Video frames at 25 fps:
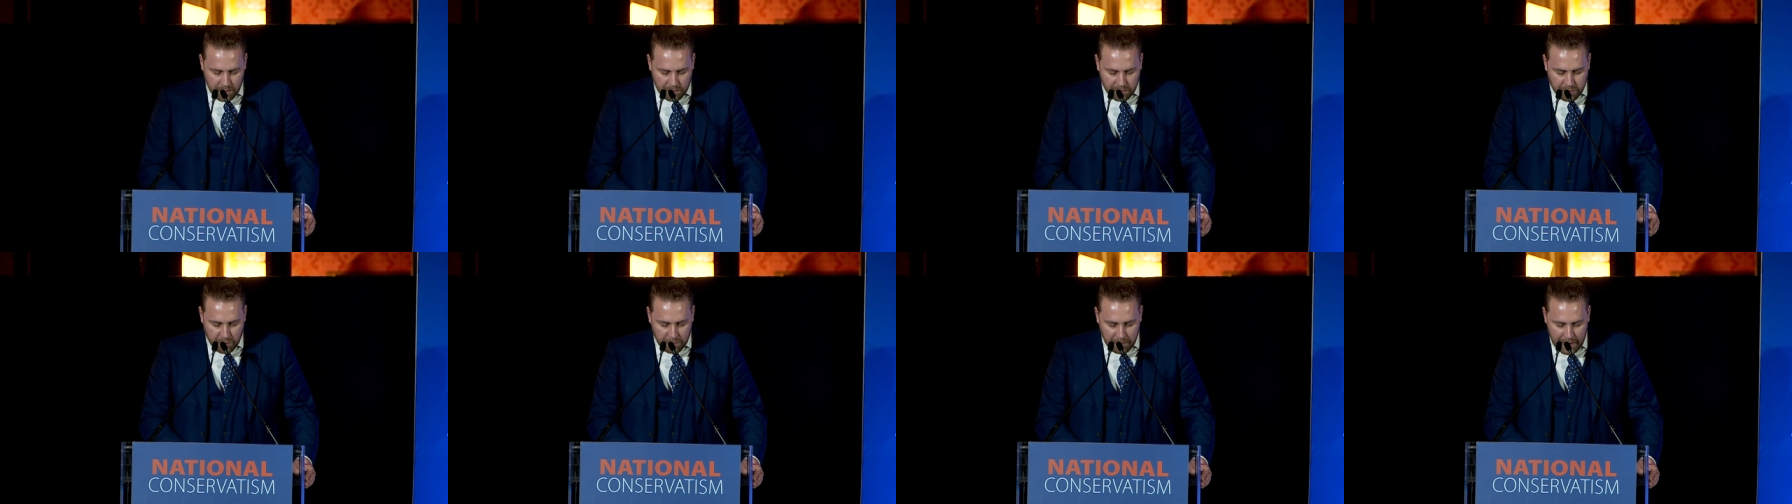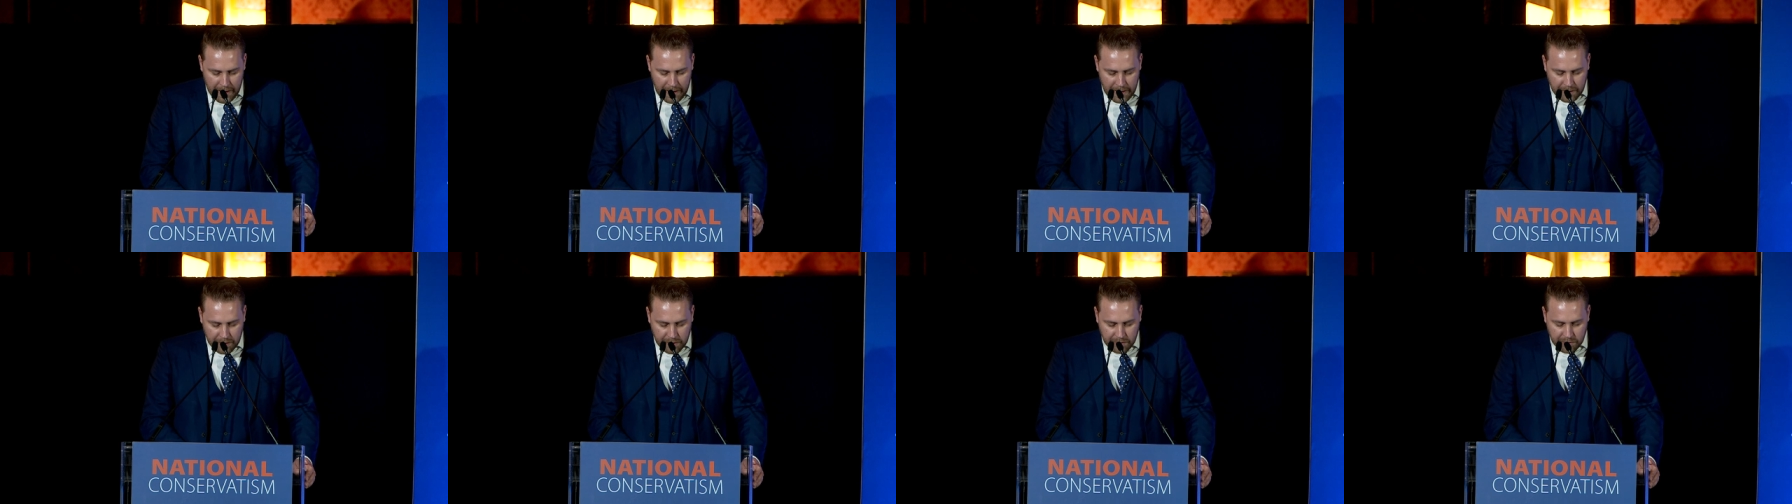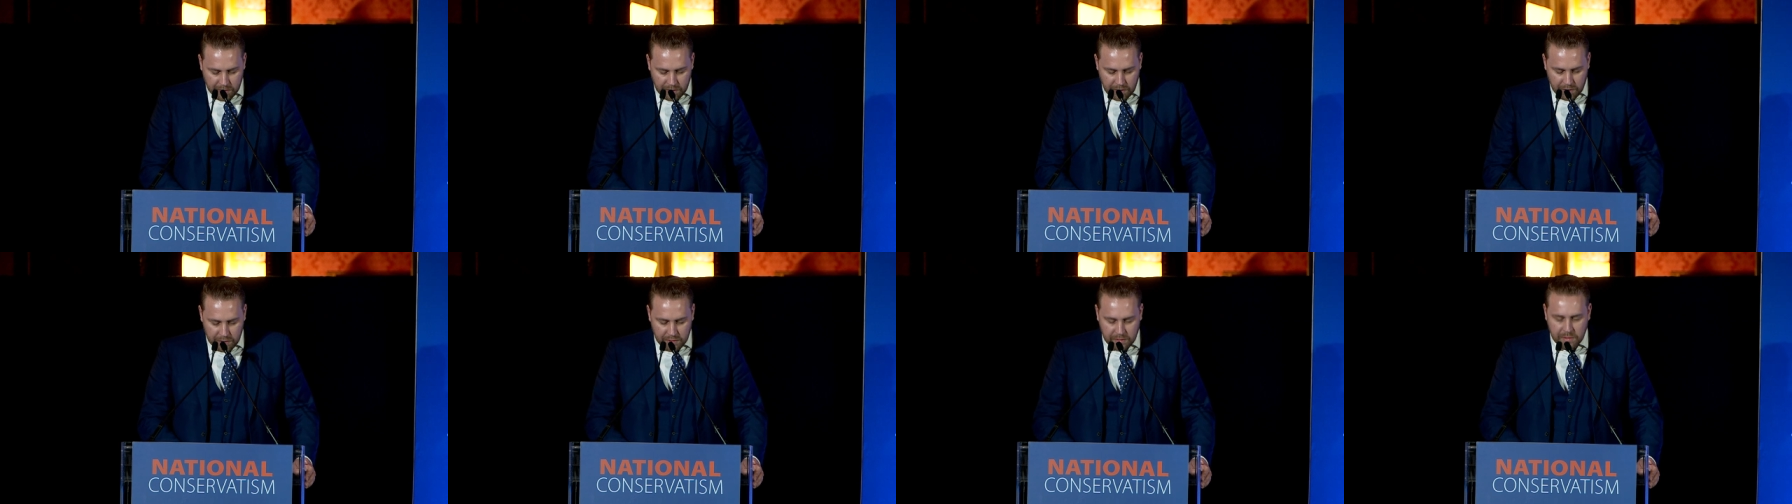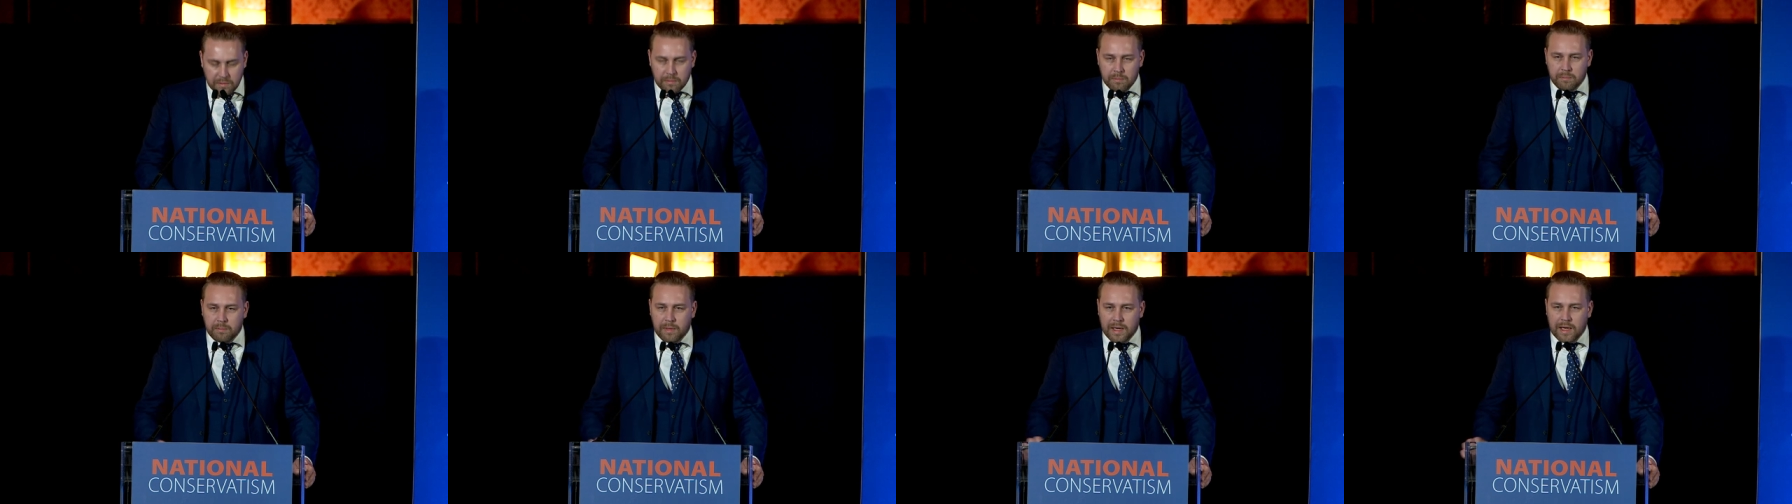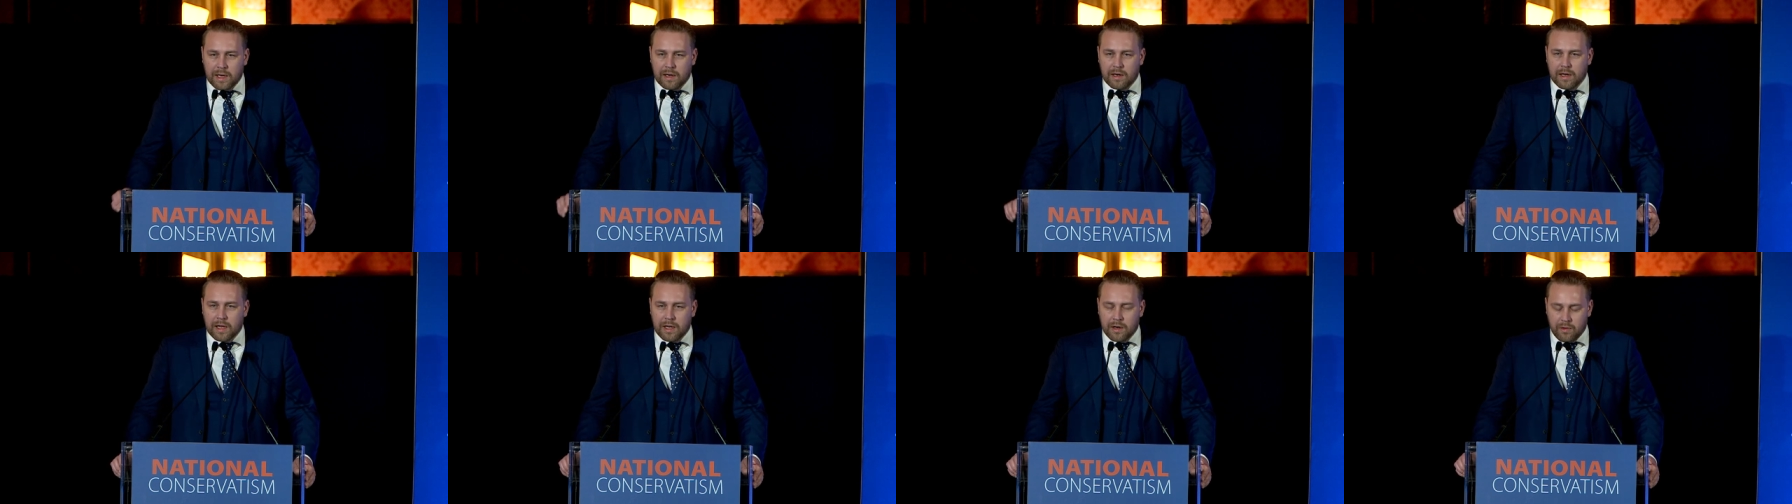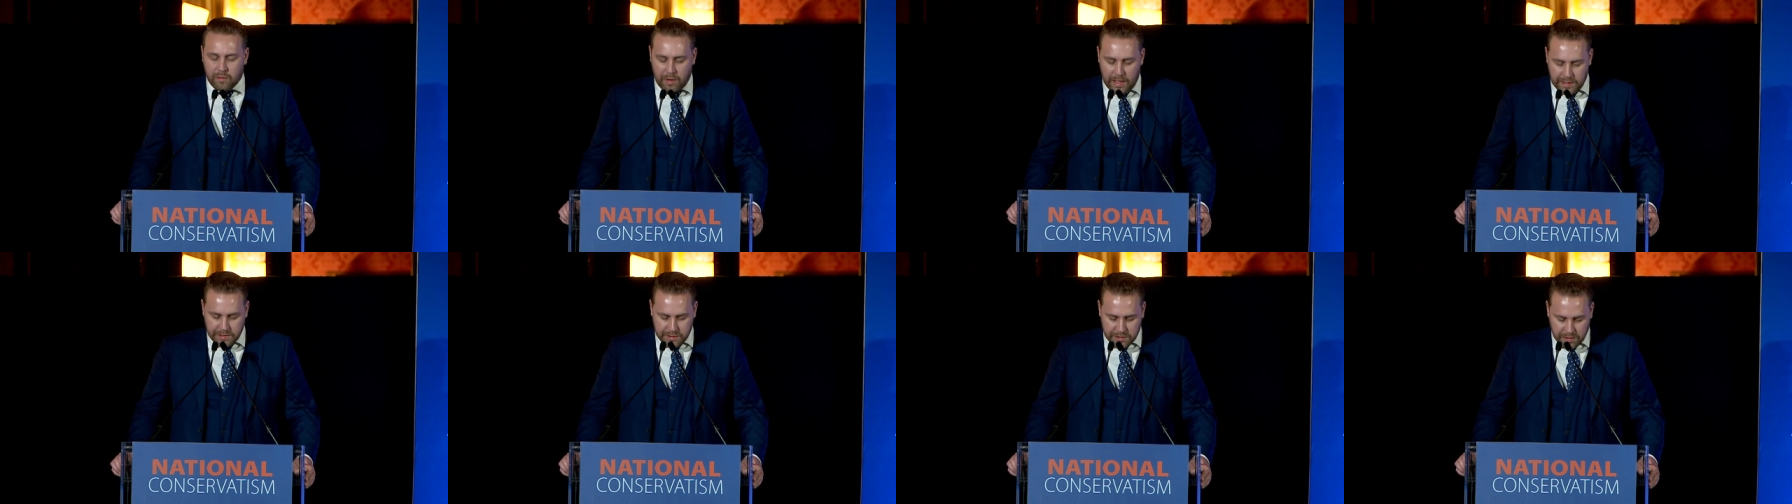For man is not merely
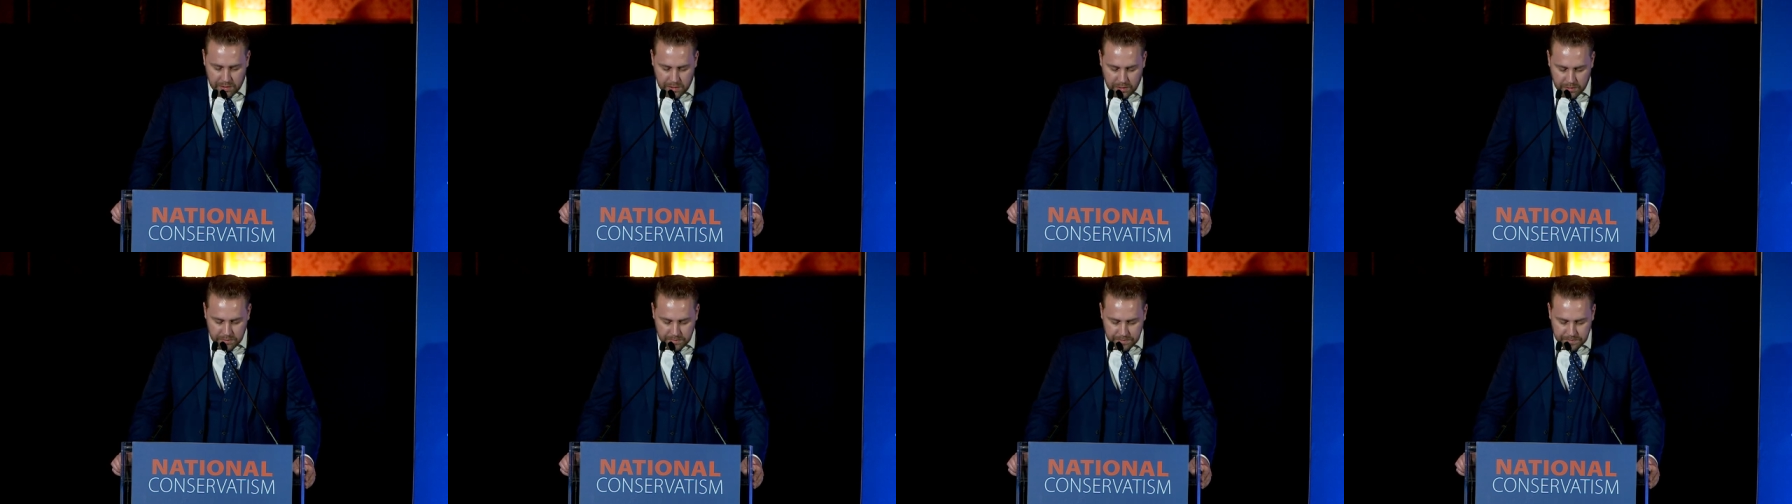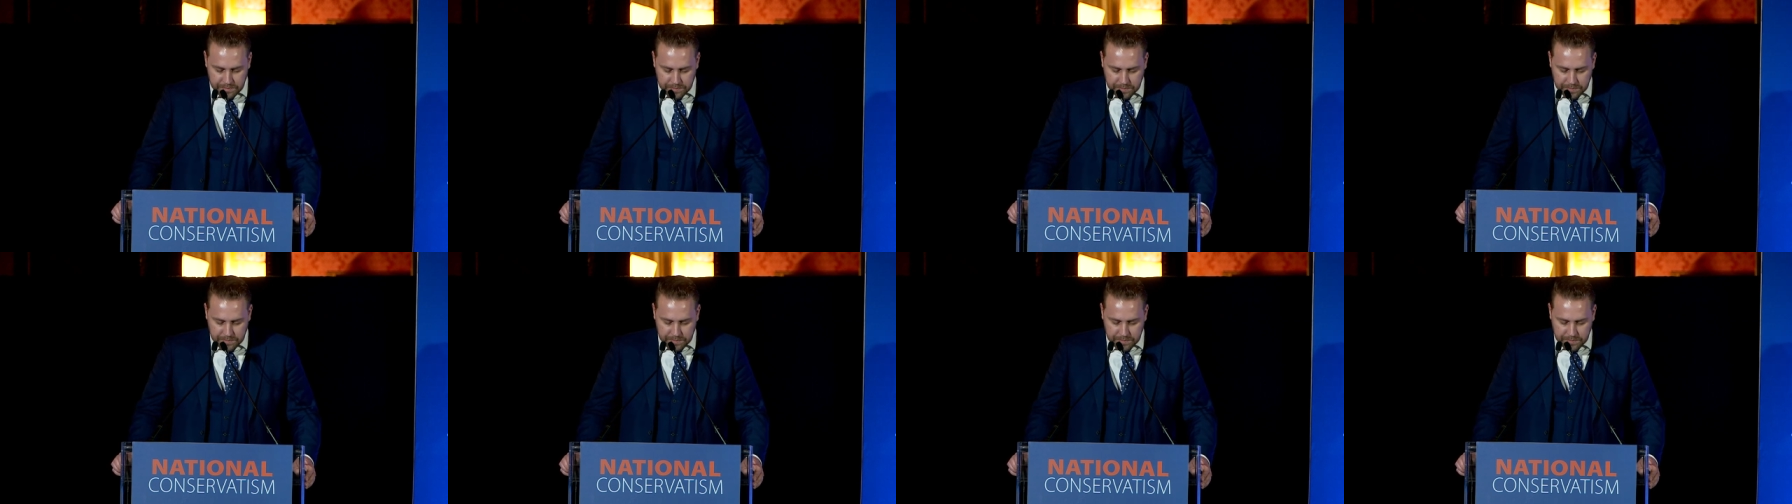rational,